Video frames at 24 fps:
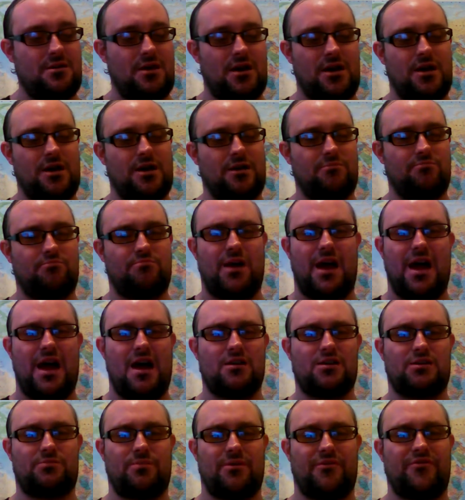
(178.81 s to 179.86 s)
and
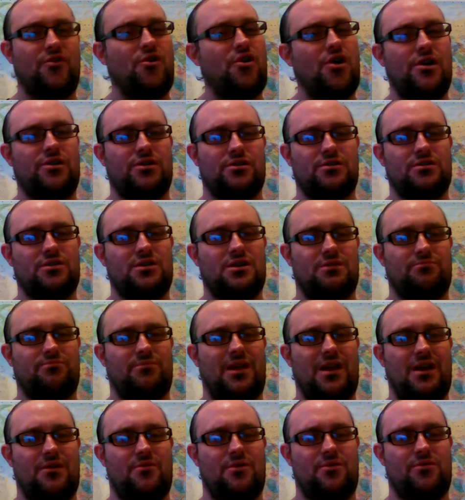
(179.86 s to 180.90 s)
perhaps providers and
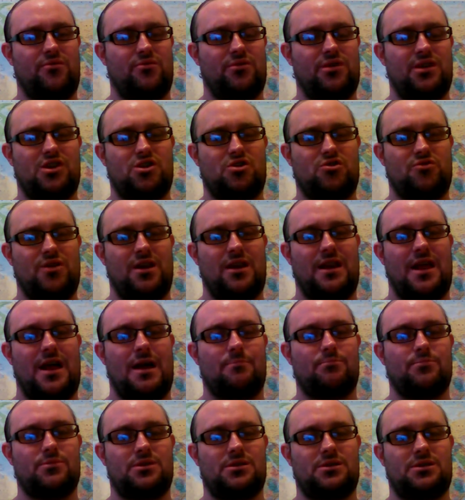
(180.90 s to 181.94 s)
get rid of all the street
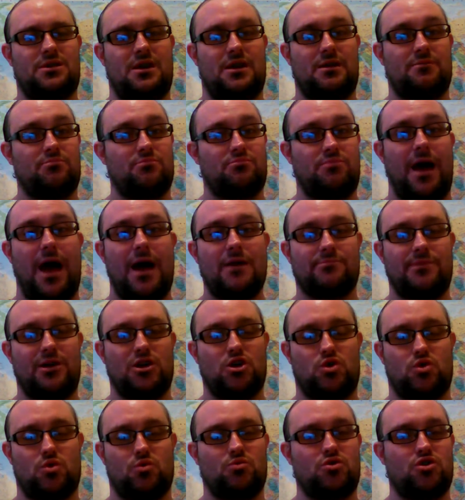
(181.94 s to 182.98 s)
lamps and perhaps make
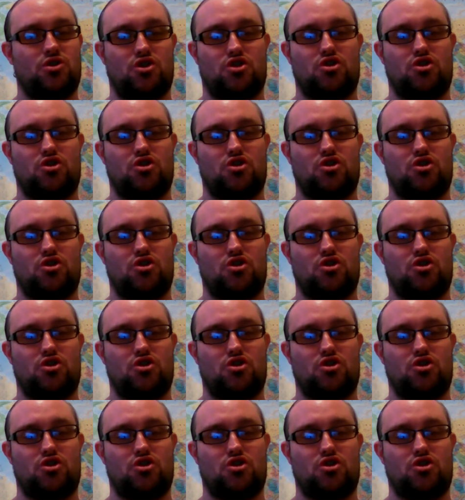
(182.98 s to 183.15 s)
sure the